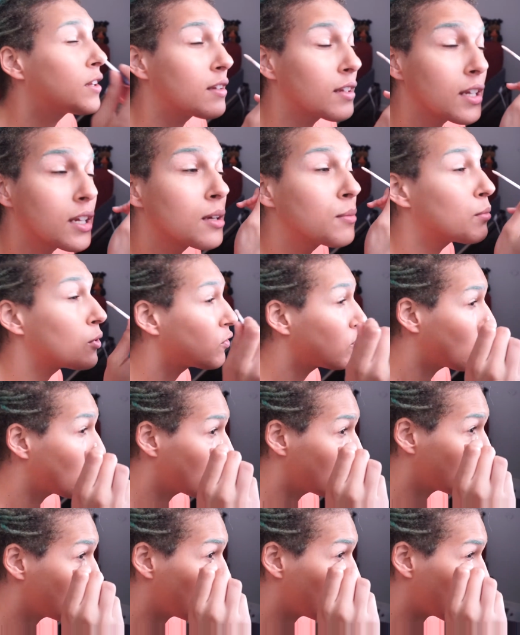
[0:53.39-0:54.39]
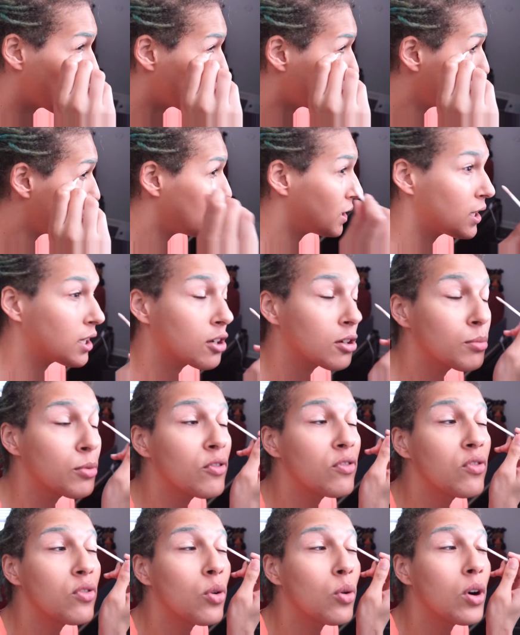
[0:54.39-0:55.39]
seen it before, if you've never been here
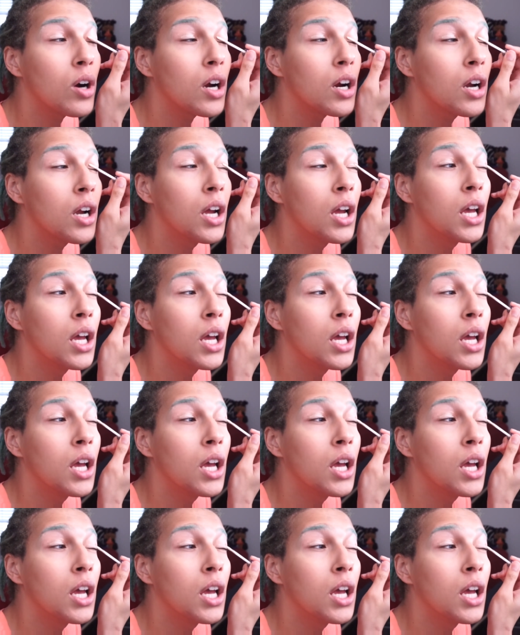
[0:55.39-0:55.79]
before,